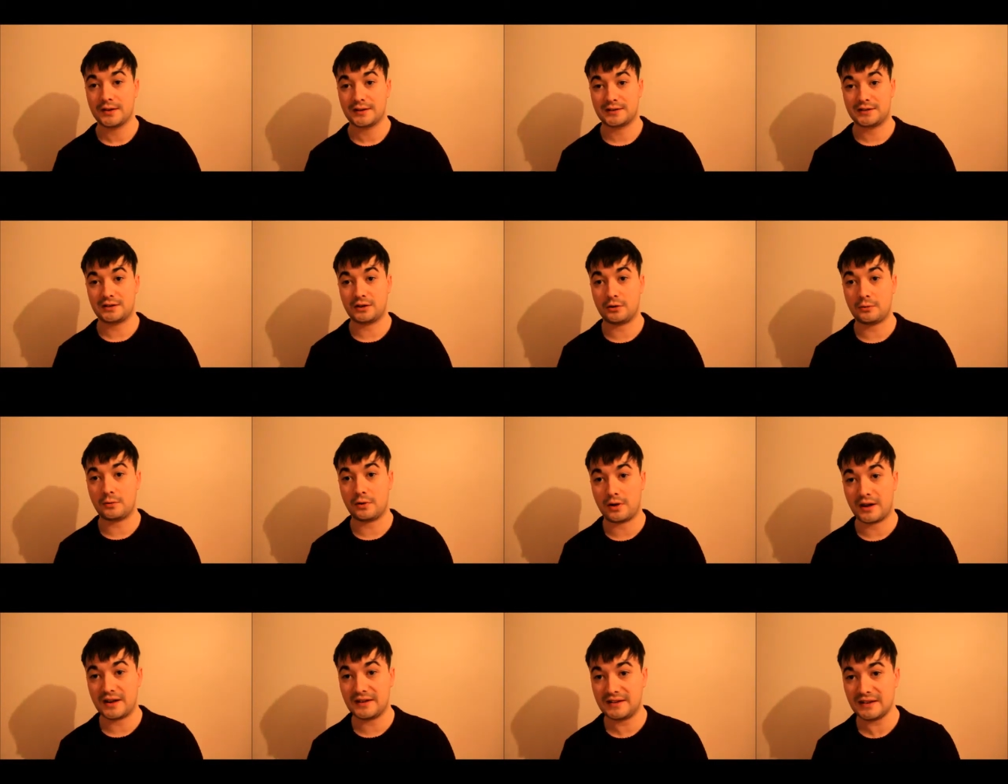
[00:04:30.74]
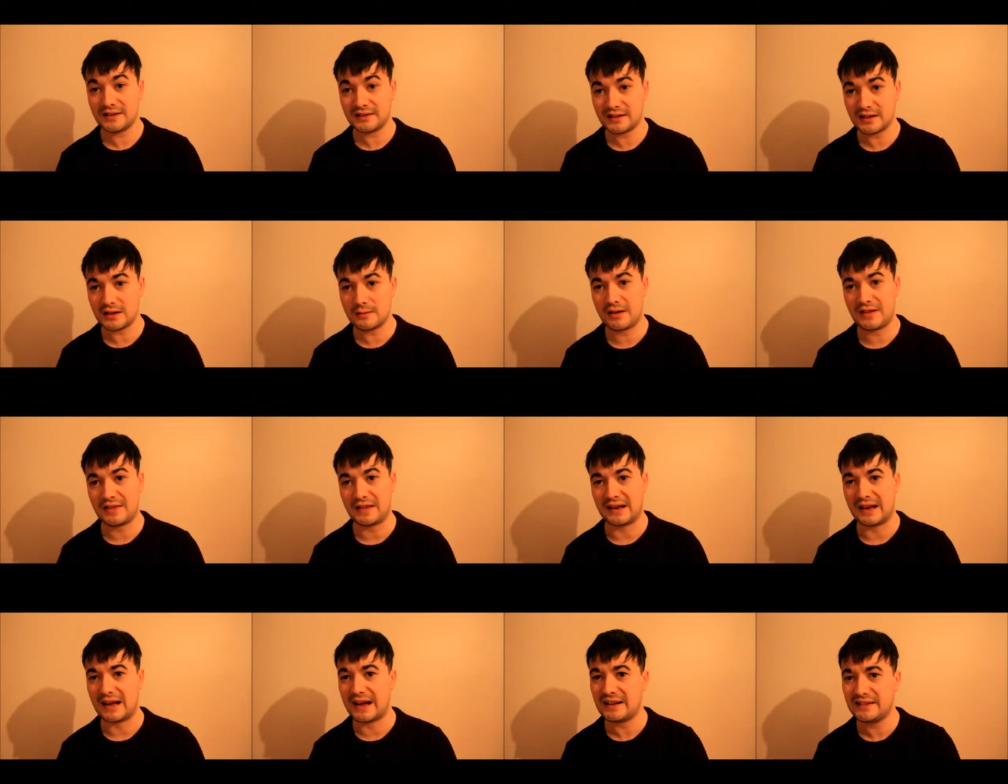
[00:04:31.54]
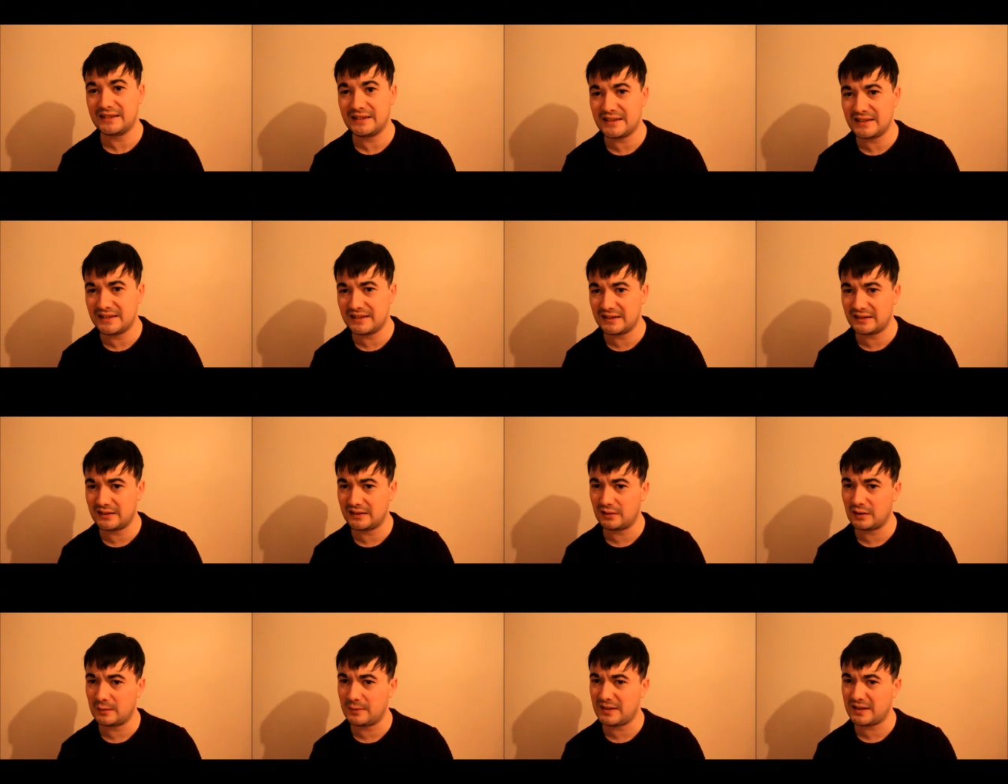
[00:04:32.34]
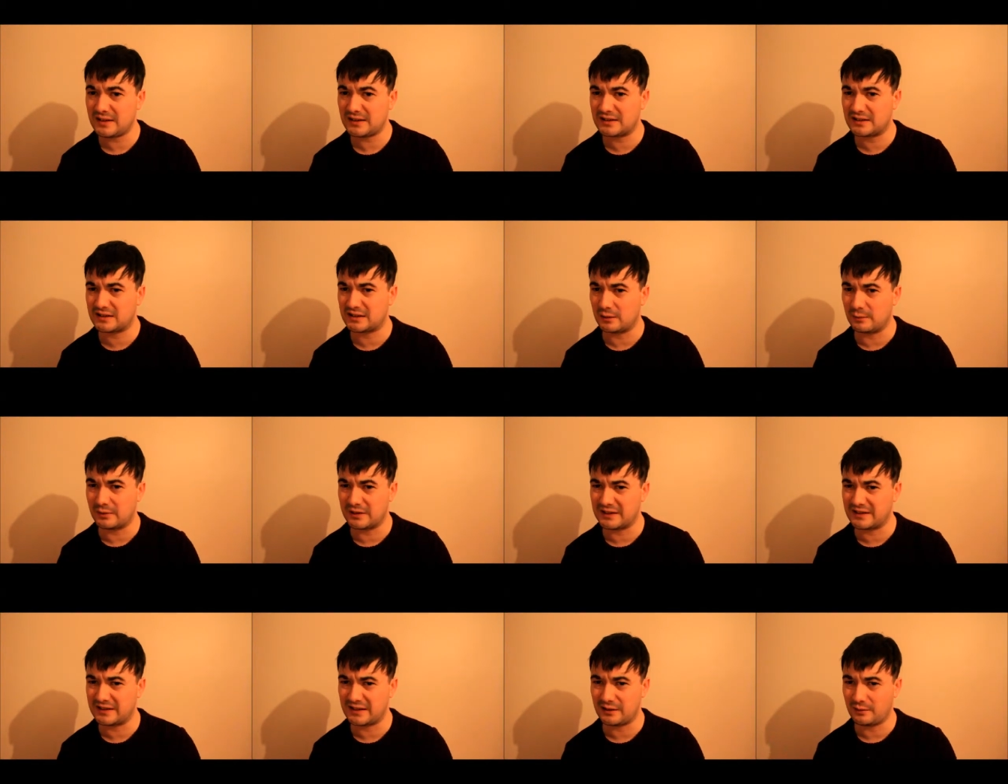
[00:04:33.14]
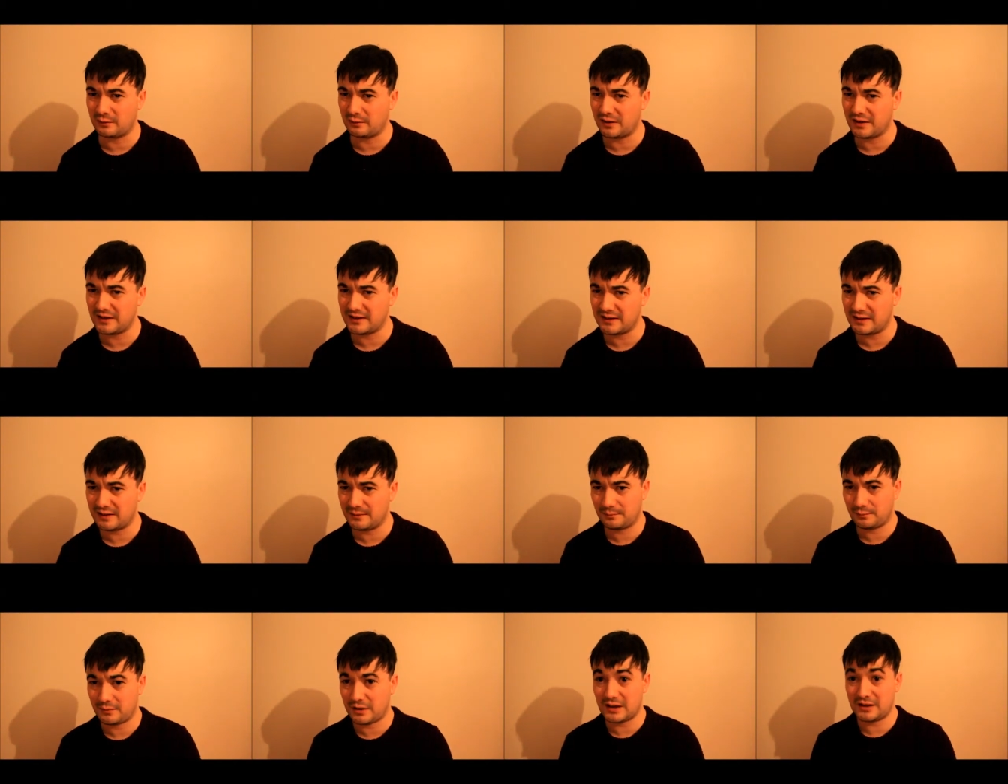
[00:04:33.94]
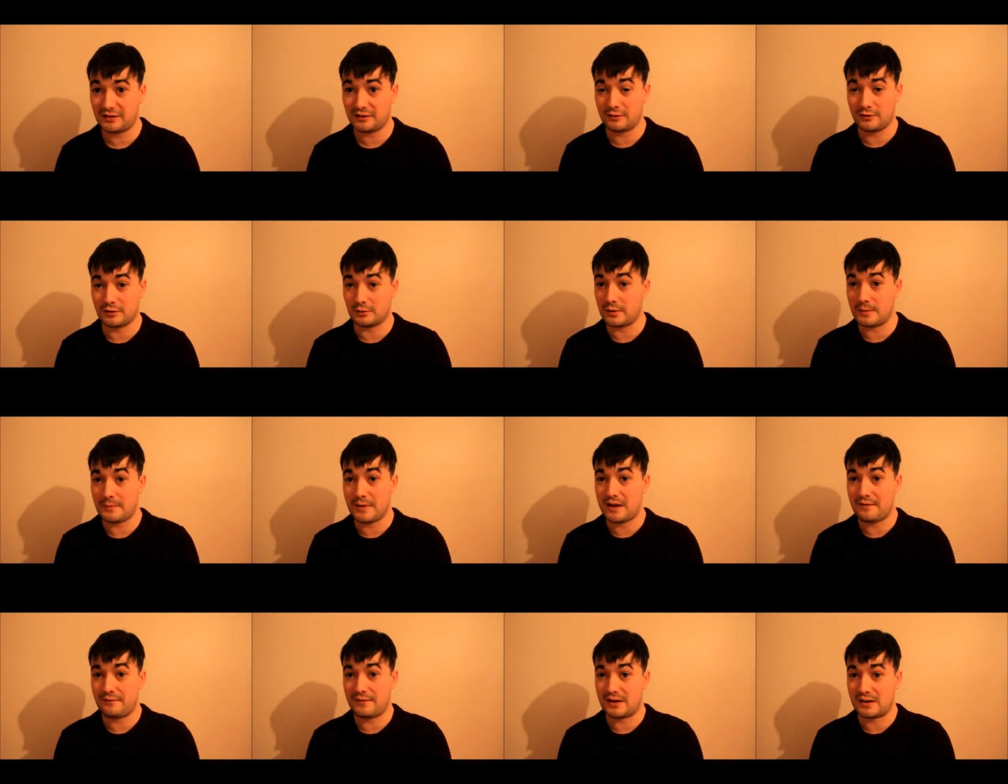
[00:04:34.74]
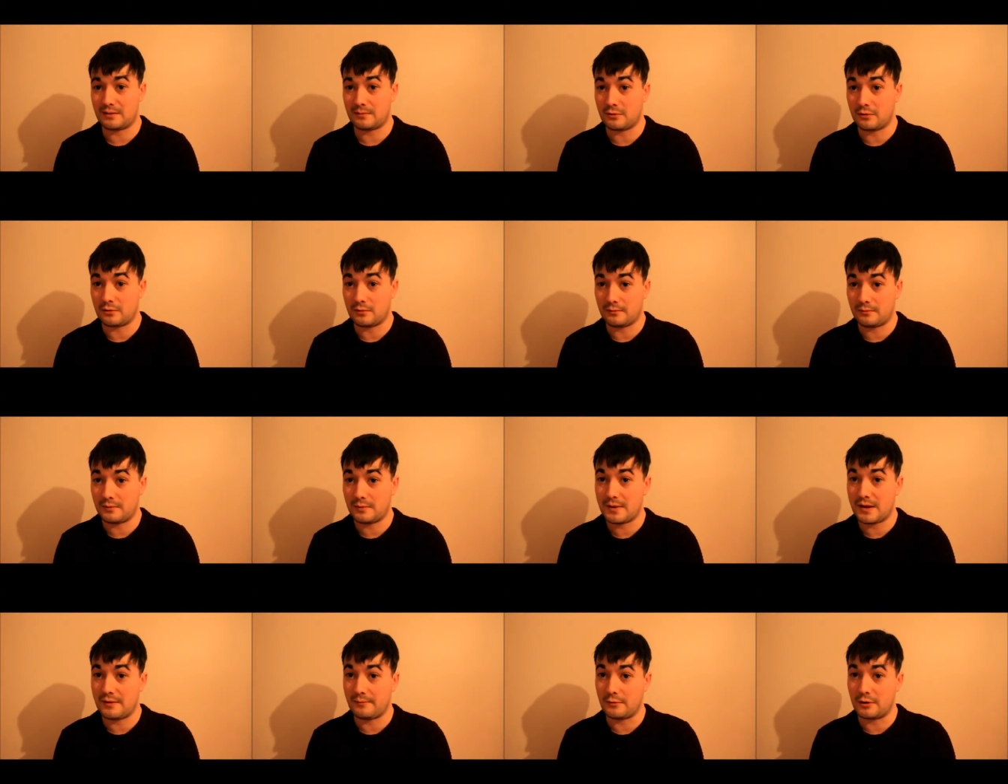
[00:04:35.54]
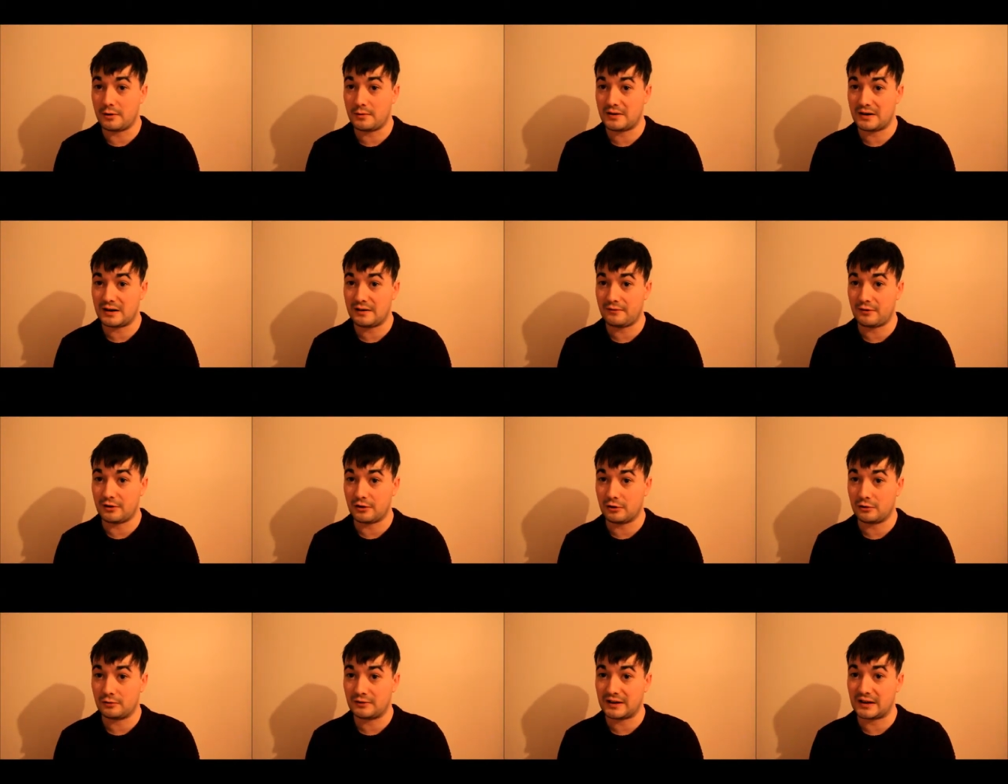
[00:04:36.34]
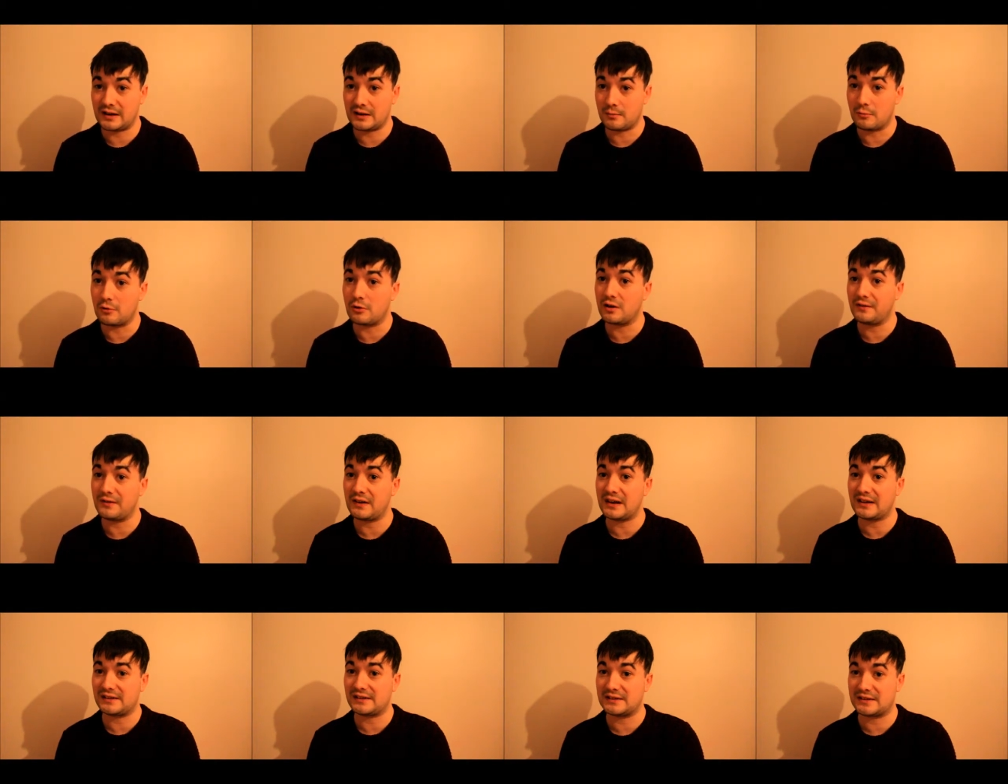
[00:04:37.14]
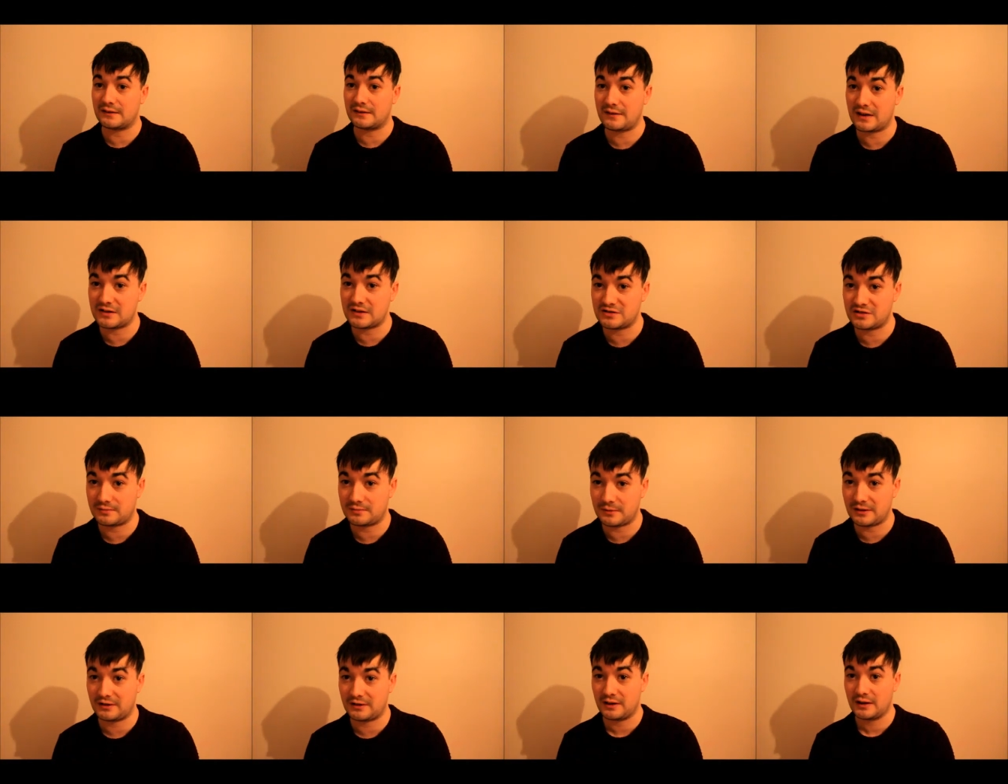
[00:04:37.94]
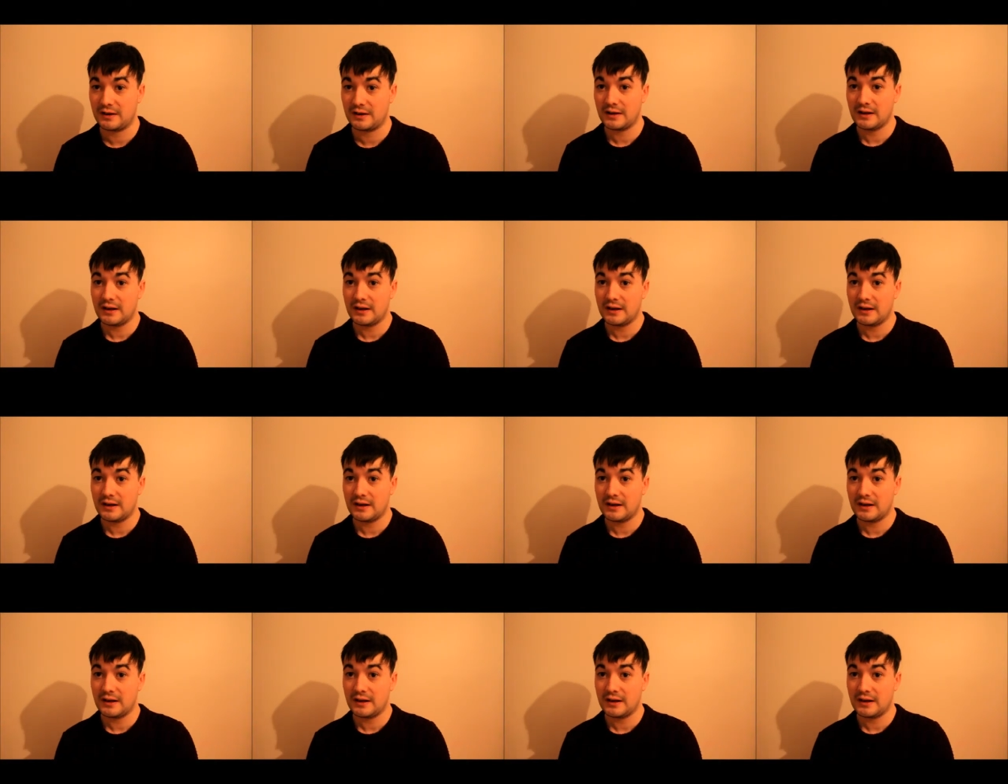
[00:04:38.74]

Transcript: So is this going to be the last Insidious film? I think someone said it was. Uh, well, I don't know. We may have any more. We may have more. You never know. Tell me more of Elise's adventures. But